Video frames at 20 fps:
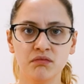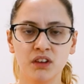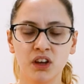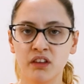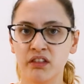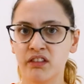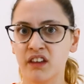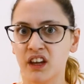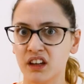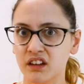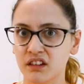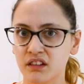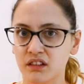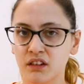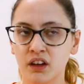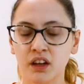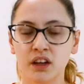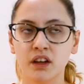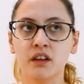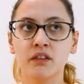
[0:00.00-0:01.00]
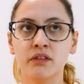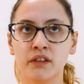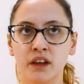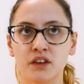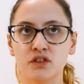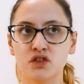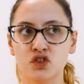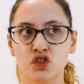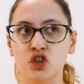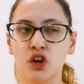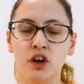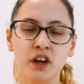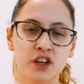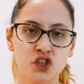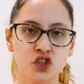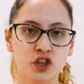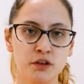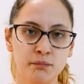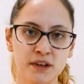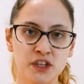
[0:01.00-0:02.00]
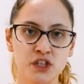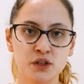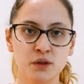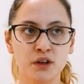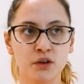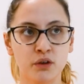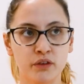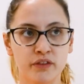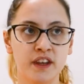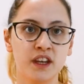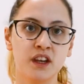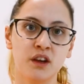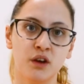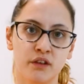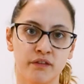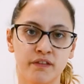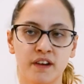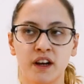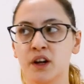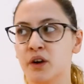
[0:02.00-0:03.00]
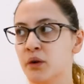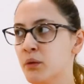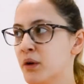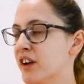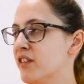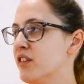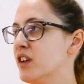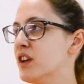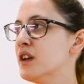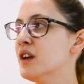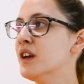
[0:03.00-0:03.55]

a thing like that I should be doing or thinking or feeling or whatever.